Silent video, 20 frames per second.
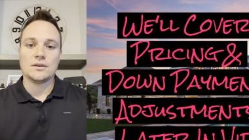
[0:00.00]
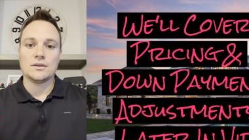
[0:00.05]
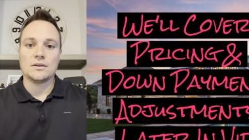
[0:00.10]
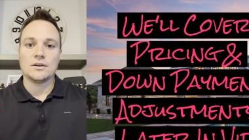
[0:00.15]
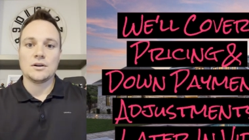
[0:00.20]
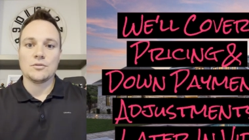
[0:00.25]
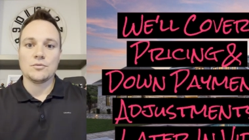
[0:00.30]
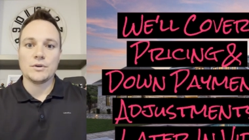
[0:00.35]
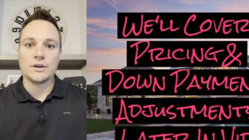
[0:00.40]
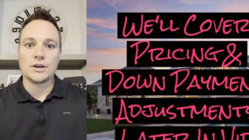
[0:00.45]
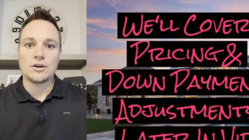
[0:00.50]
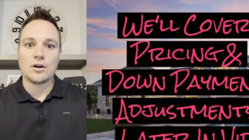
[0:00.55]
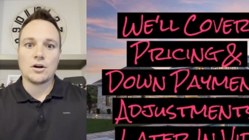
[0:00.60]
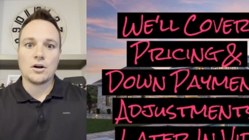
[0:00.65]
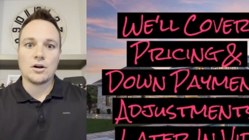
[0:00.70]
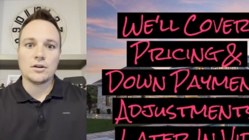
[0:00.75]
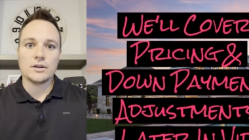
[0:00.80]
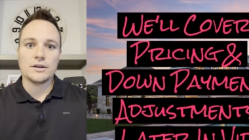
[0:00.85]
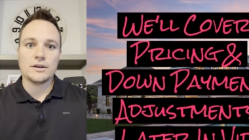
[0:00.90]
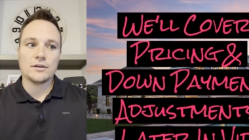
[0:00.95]
you know,
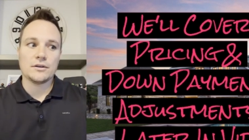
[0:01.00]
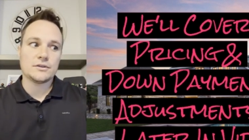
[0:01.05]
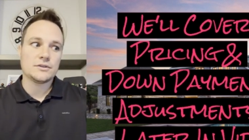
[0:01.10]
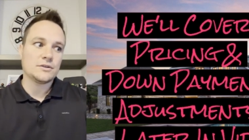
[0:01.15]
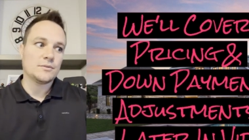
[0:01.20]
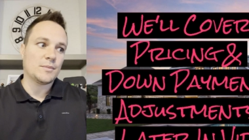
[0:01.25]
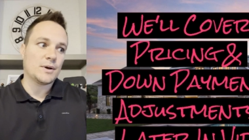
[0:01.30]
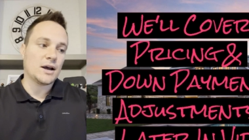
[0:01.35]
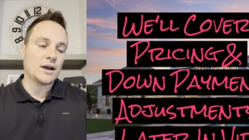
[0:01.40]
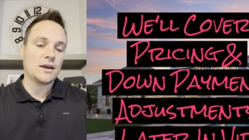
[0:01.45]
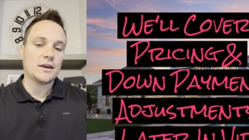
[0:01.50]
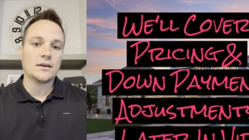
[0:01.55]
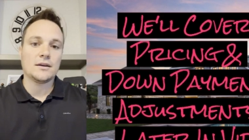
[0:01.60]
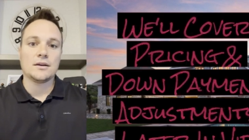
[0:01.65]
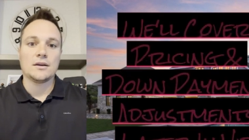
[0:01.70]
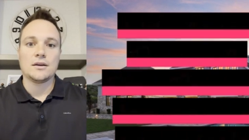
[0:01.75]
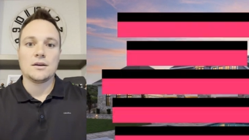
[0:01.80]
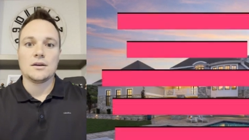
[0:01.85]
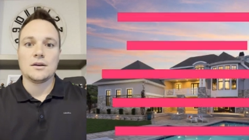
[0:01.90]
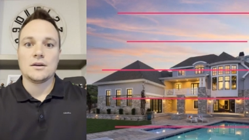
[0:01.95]
recall here to my
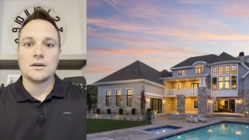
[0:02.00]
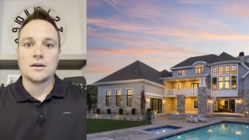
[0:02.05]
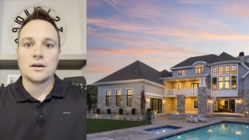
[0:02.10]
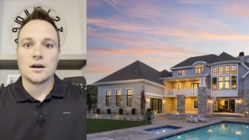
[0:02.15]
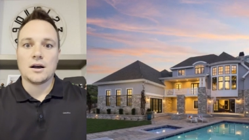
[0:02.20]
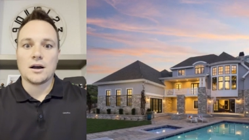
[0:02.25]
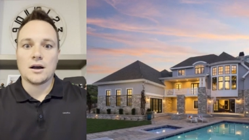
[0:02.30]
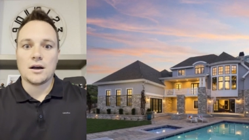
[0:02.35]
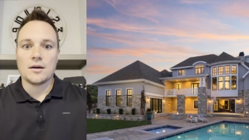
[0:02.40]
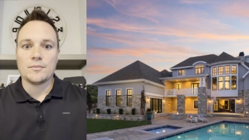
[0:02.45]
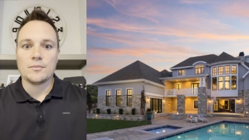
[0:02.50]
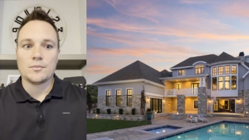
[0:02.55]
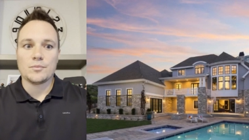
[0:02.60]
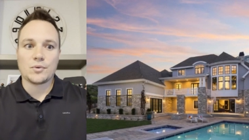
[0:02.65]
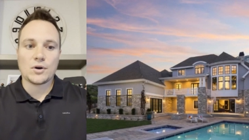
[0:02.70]
um,